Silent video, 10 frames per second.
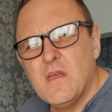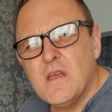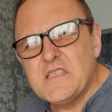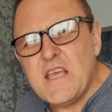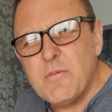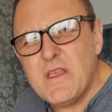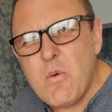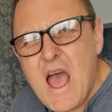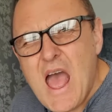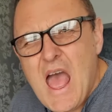Tell me
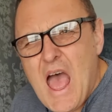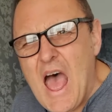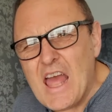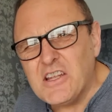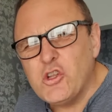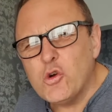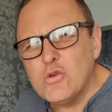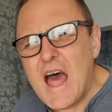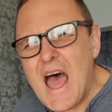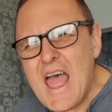why I
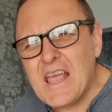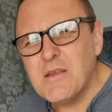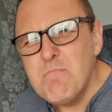don't like